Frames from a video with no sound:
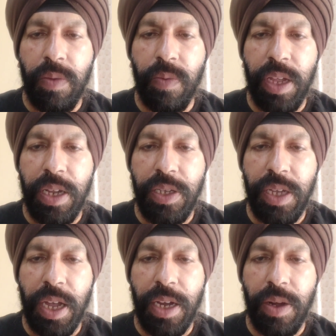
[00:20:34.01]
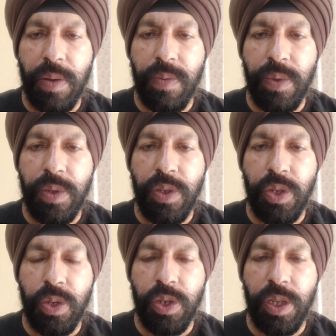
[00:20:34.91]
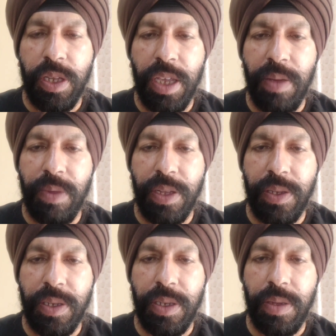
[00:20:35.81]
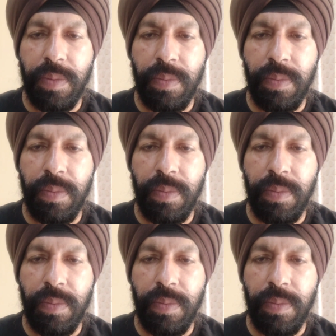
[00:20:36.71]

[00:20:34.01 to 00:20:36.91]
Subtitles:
various kind of social evils.